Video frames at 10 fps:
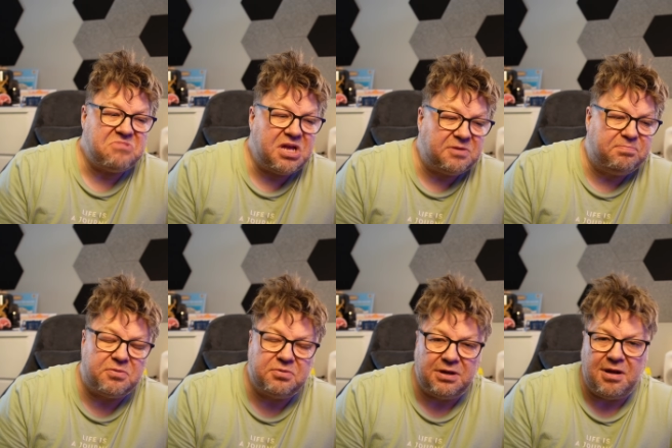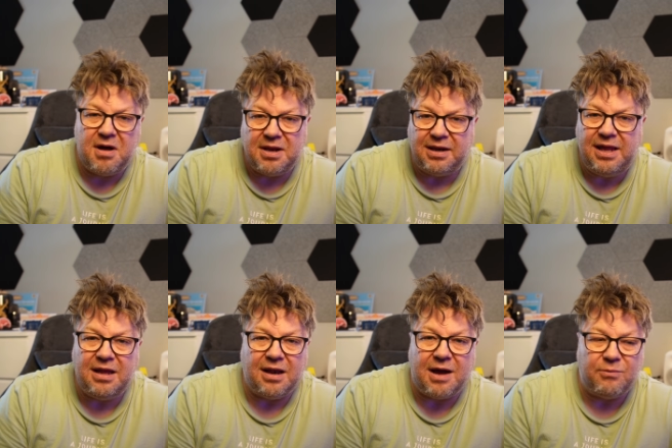It's borderline
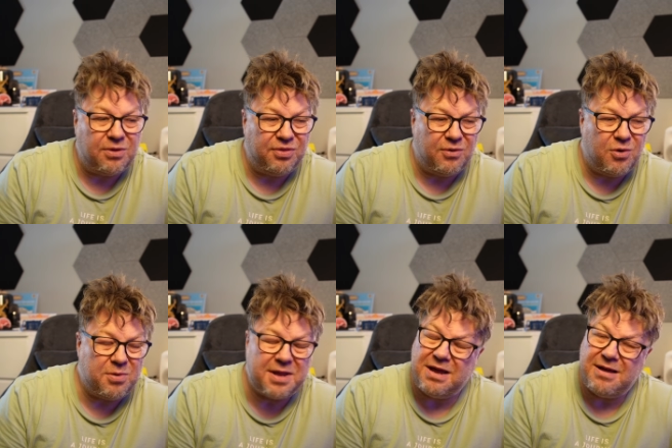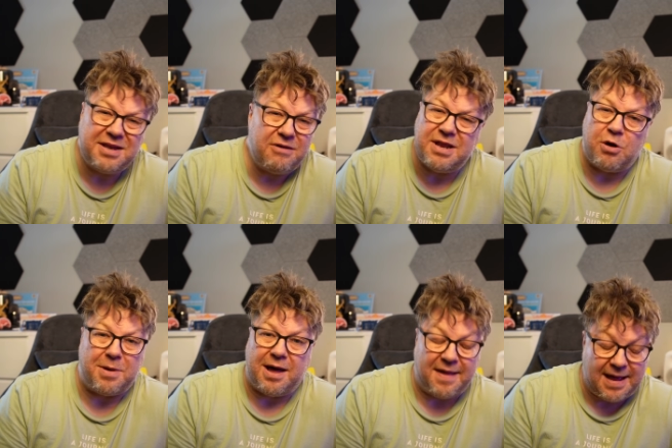illegal, I would have thought, but I don't know
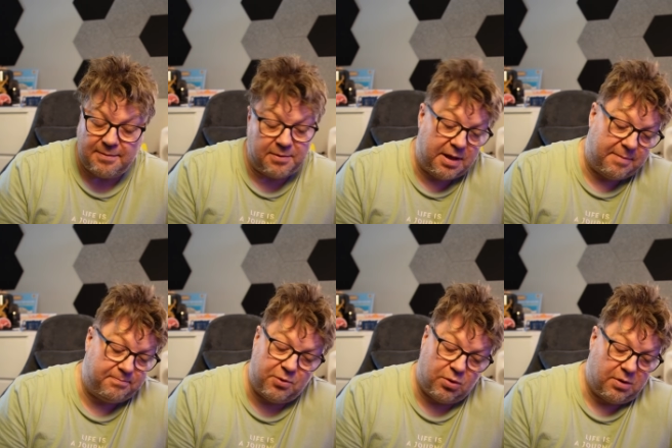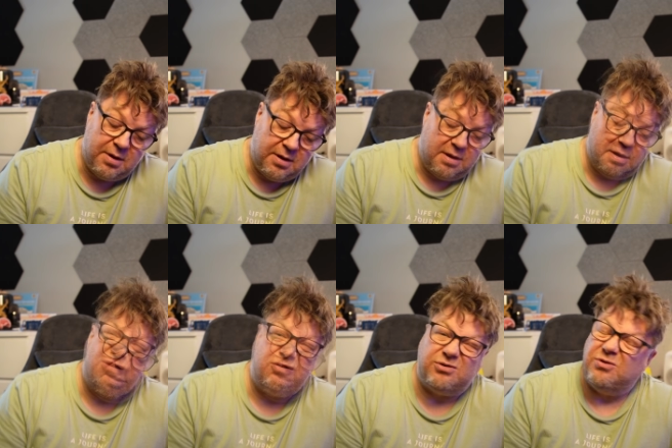about that. But
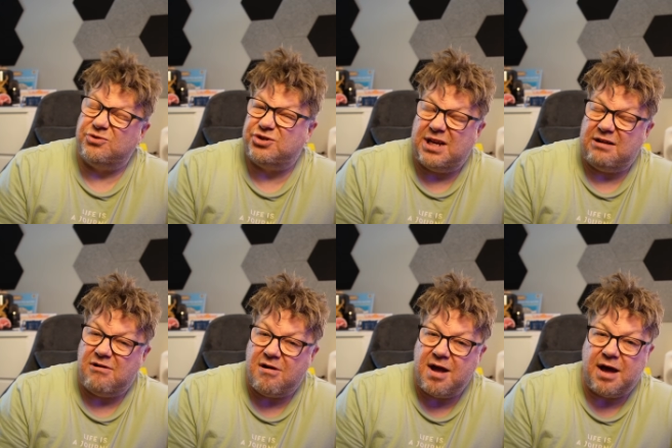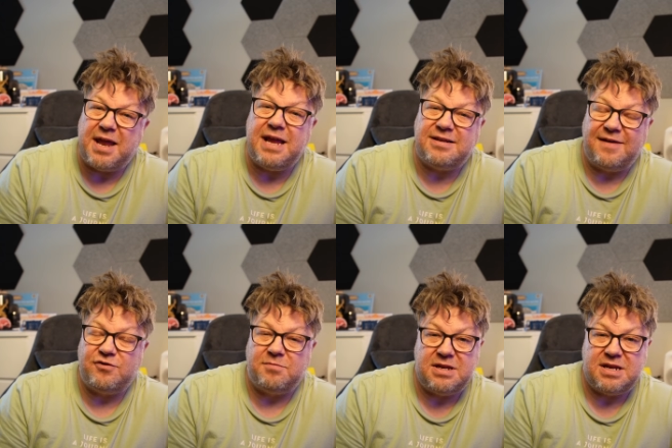it just doesn't sit right. I'd hate it if
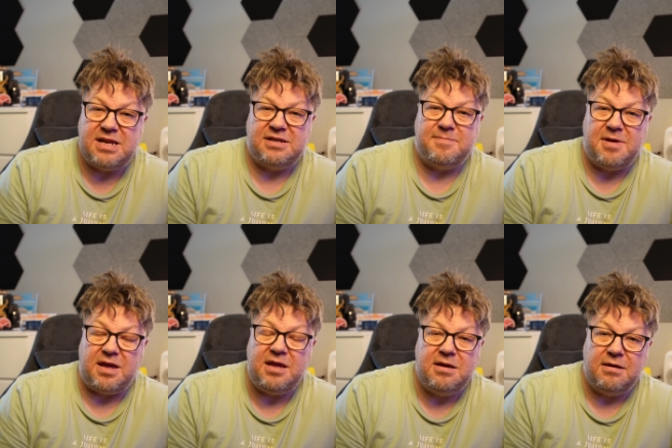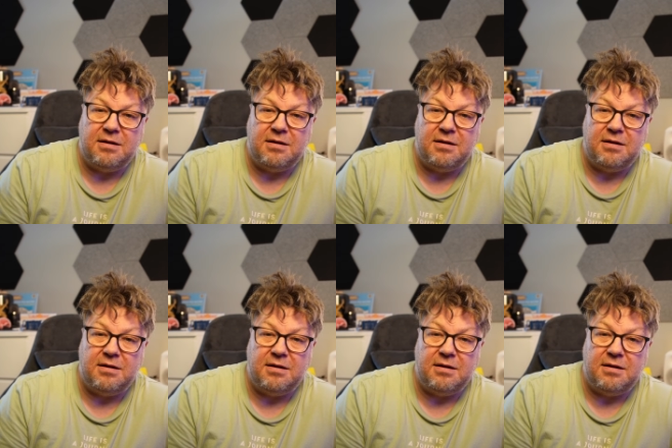somebody did it to me.